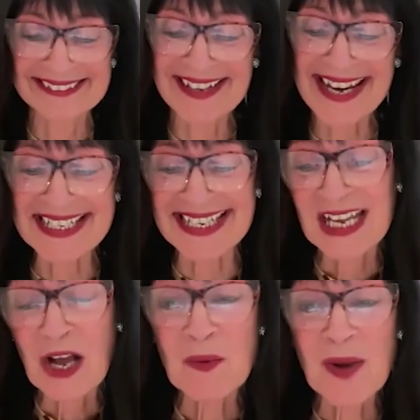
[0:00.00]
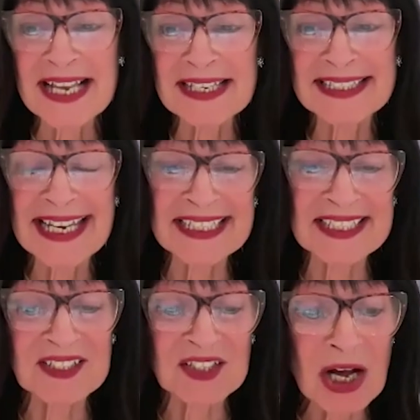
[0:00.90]
Great. Well, let's
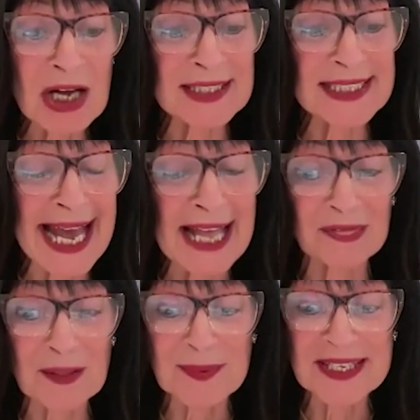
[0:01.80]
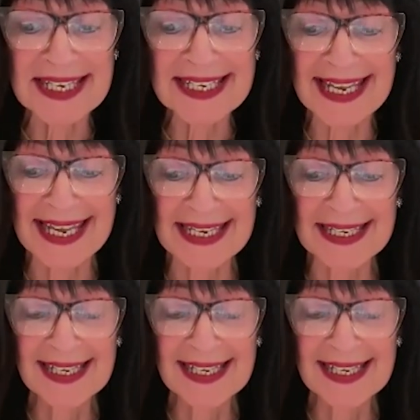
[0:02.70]
start at the beginning.